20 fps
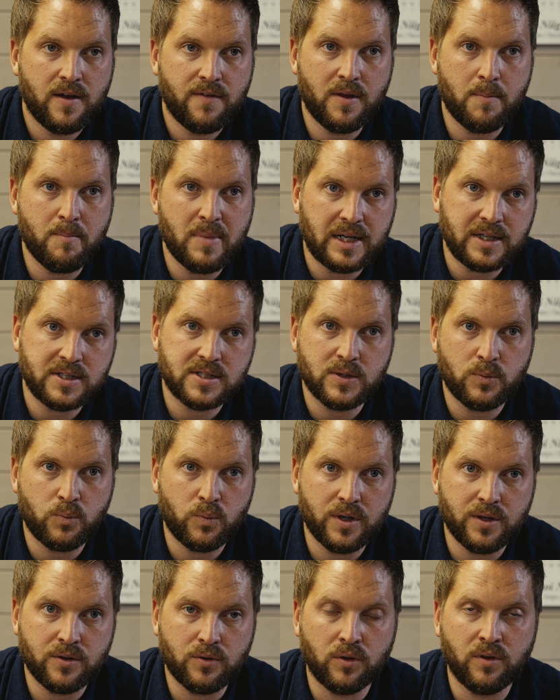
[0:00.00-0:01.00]
They're mixing
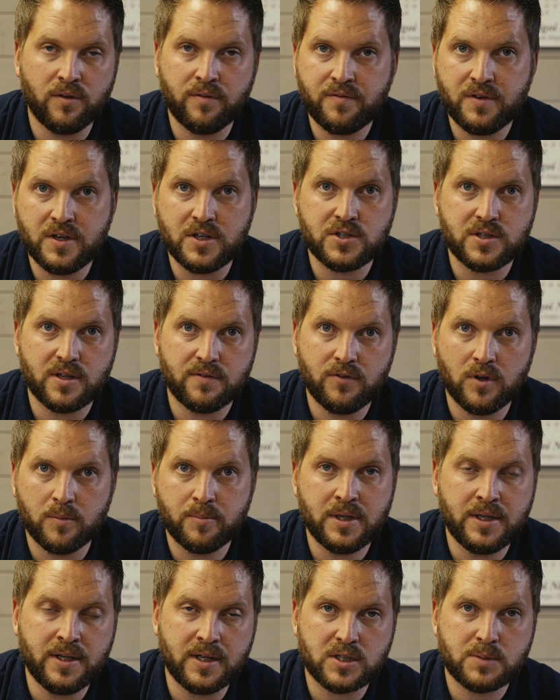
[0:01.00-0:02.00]
with other fish they've not
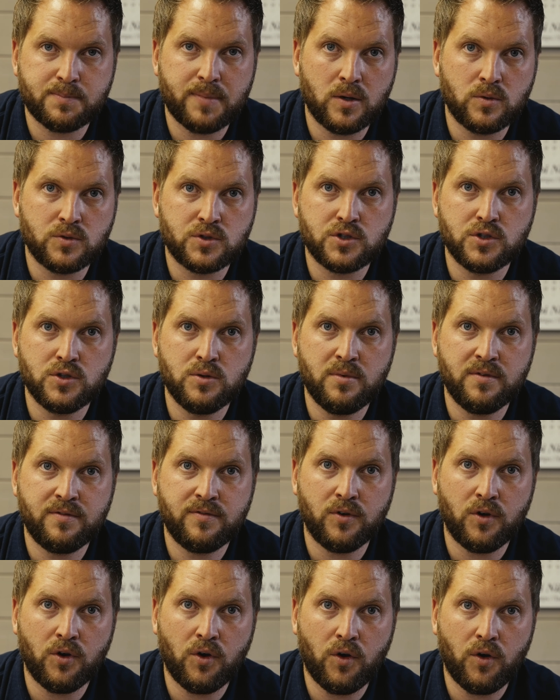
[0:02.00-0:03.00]
been exposed to
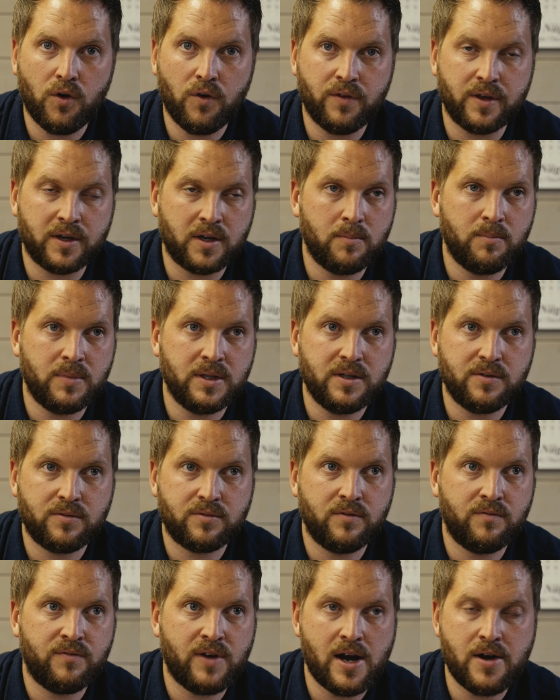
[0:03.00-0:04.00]
before. There can be
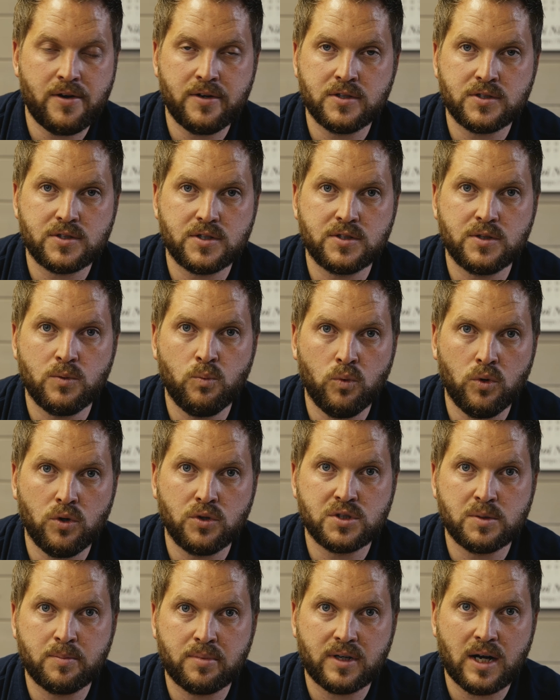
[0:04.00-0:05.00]
different variances in
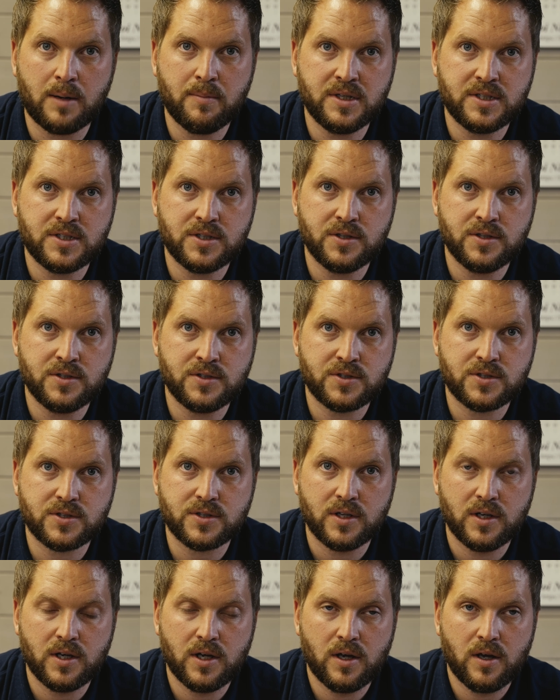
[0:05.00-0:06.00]
water
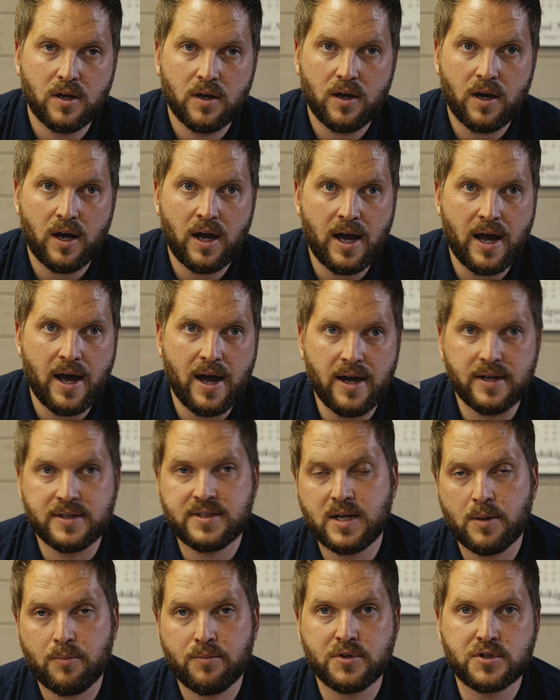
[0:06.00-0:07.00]
parameters,
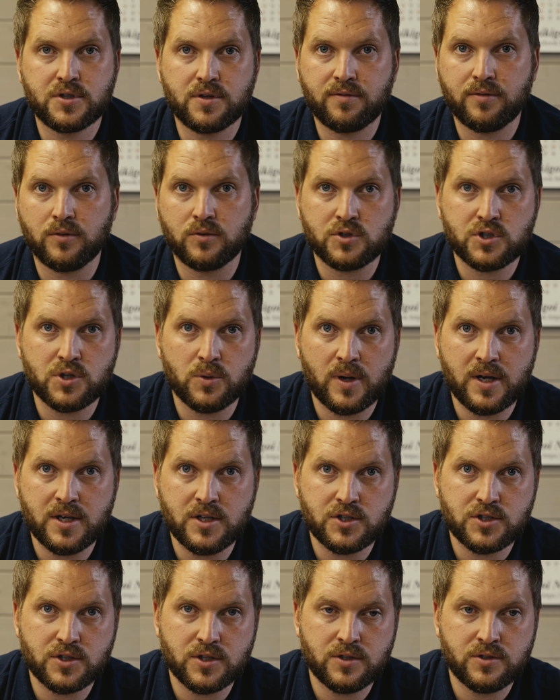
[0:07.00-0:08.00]
temperature
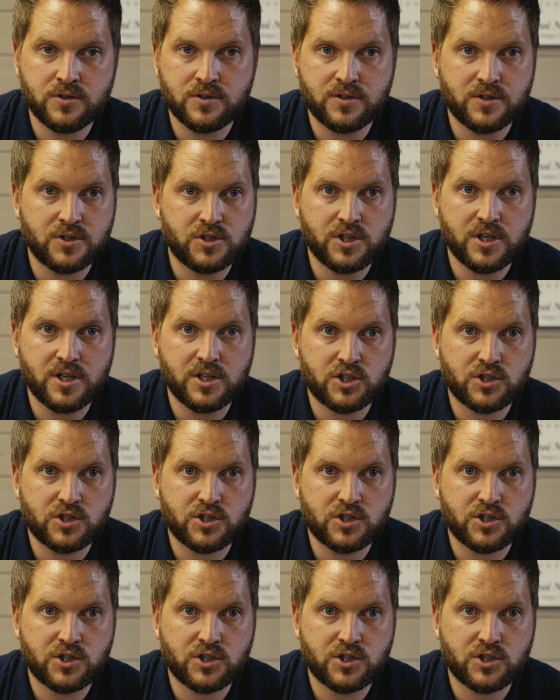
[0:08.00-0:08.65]
fluctuations, the sheer